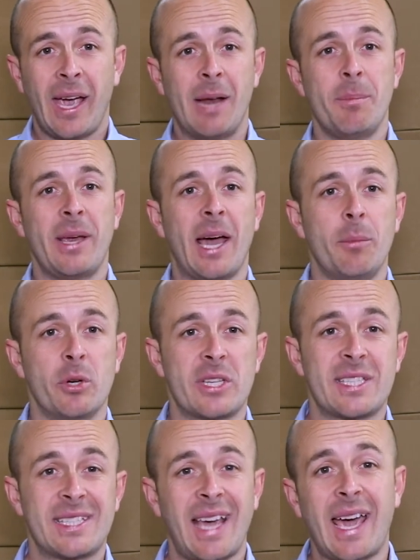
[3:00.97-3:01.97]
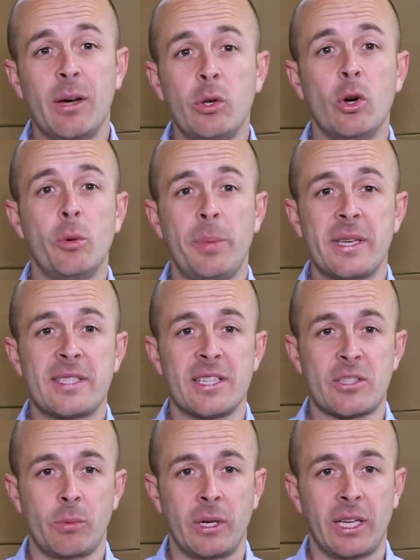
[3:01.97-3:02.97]
and be able to scale your
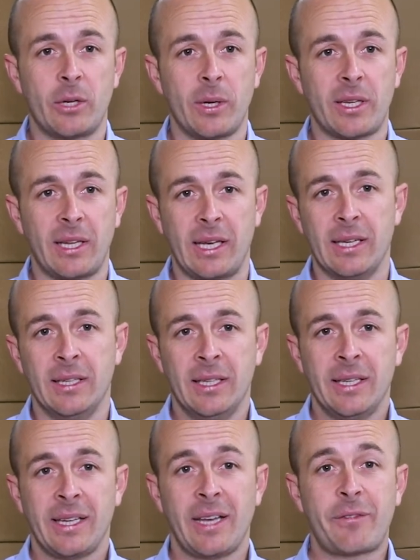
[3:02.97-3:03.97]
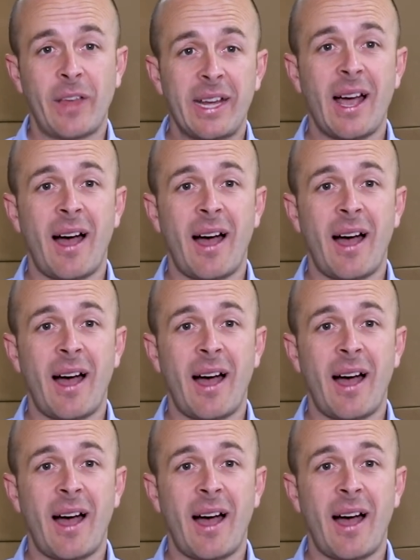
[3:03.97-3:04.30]
business really quickly? If they